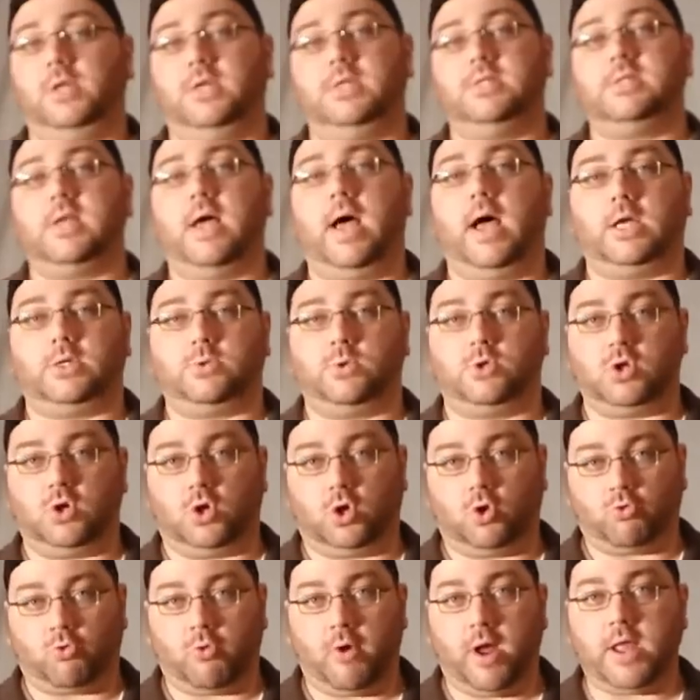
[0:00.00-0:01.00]
stocks, which are
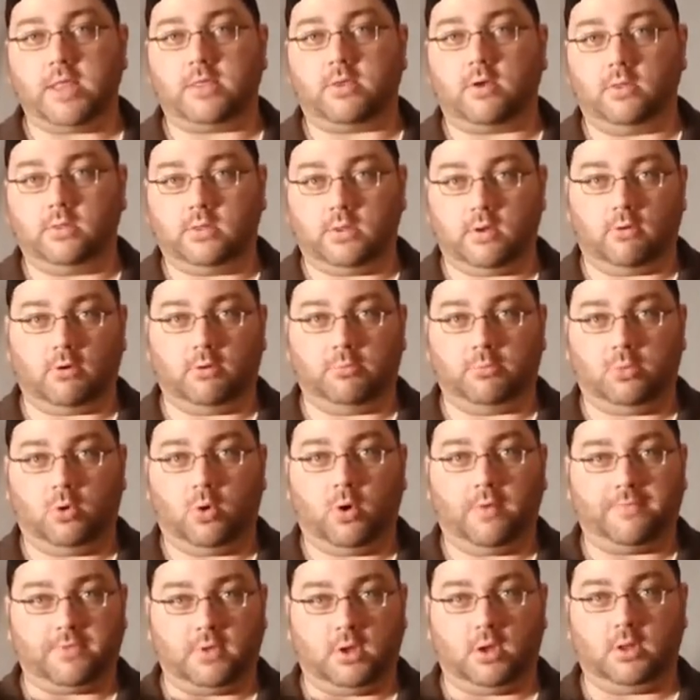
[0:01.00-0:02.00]
great. They're
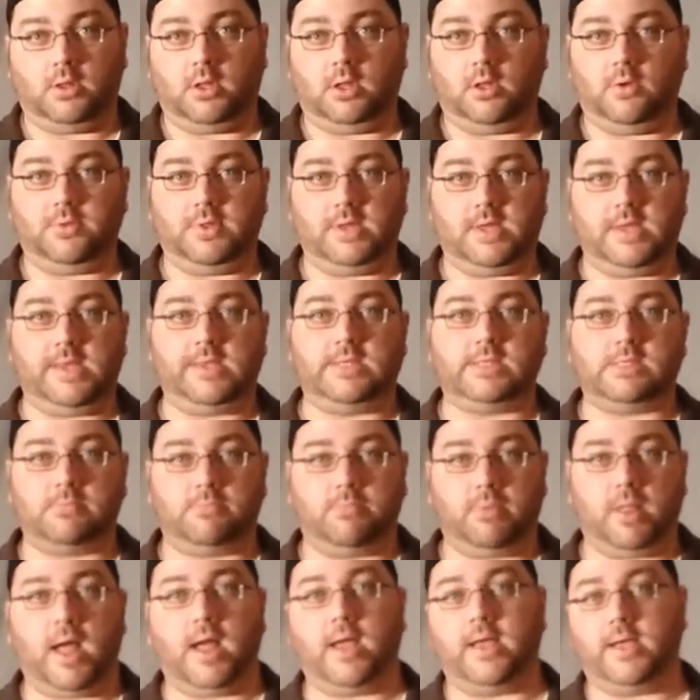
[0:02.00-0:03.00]
durable if they're, you know, the
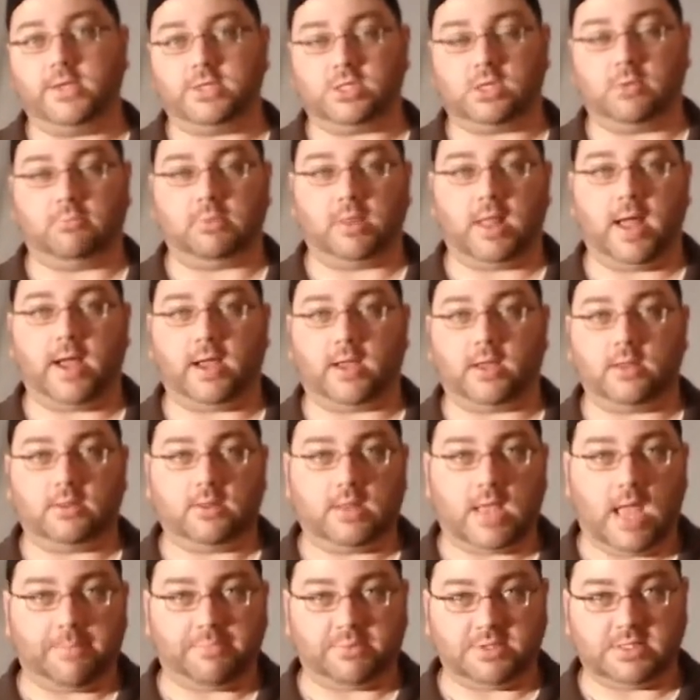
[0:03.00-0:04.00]
Eastern Bloc
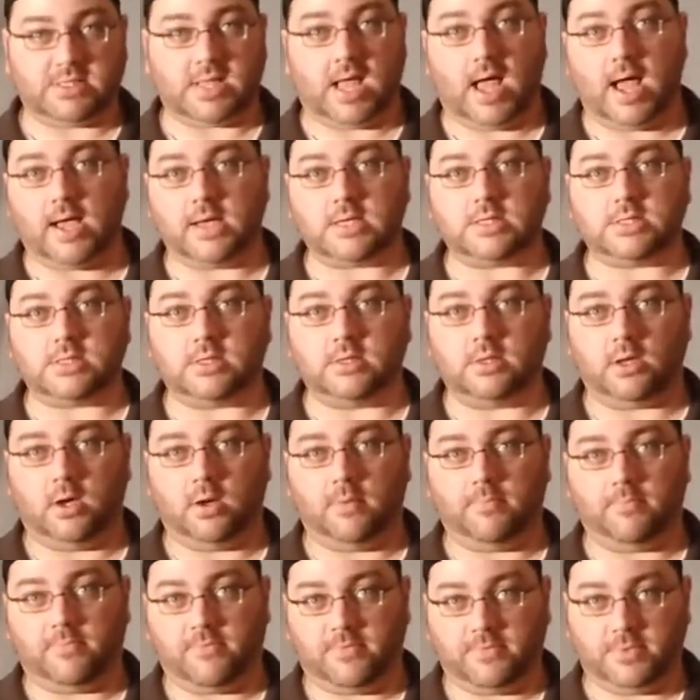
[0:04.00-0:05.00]
type of stocks
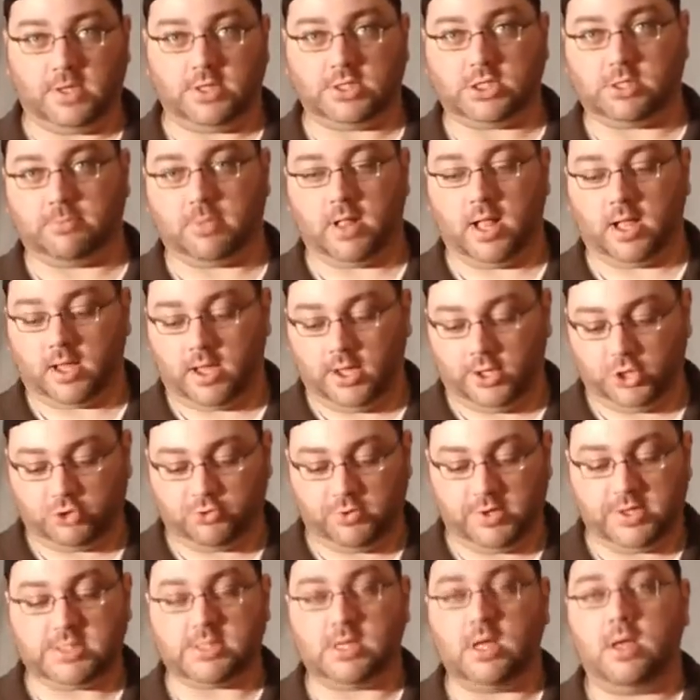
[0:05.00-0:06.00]
from the Eastern Bloc
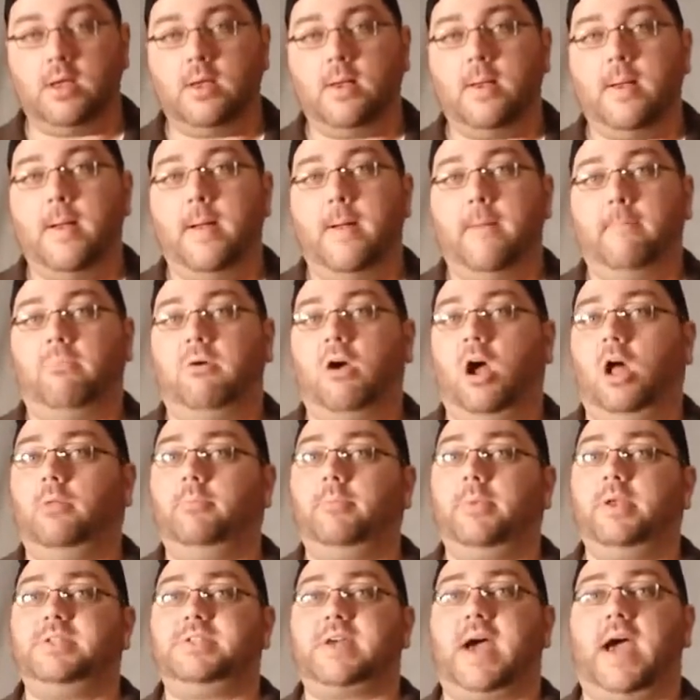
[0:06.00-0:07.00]
countries.
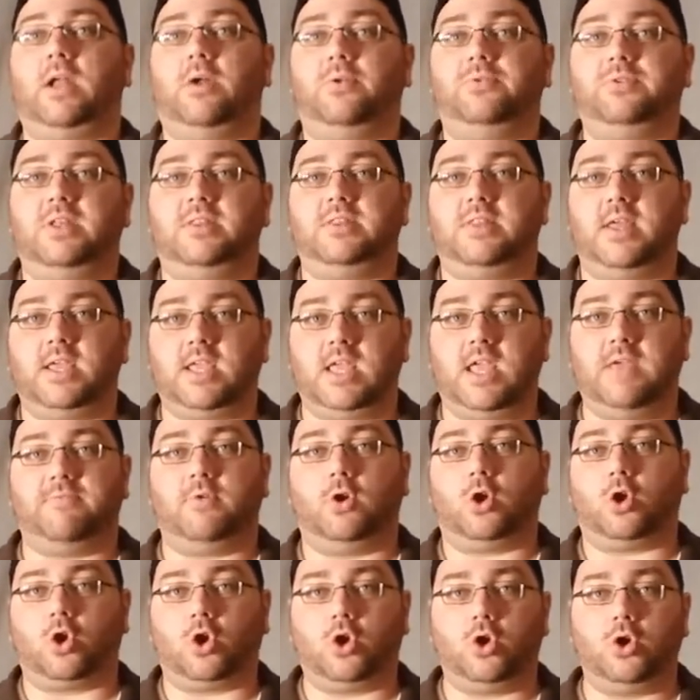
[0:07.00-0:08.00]
Problem is, I don't think they give a
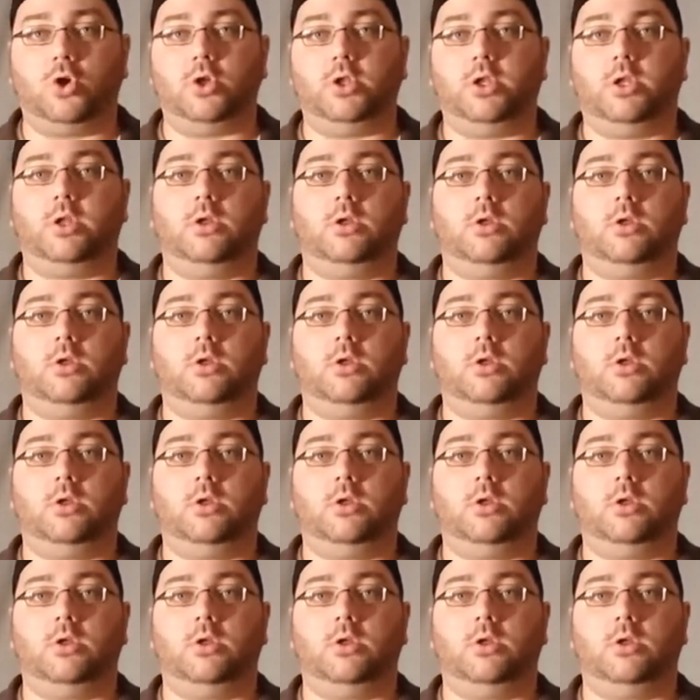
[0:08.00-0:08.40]
good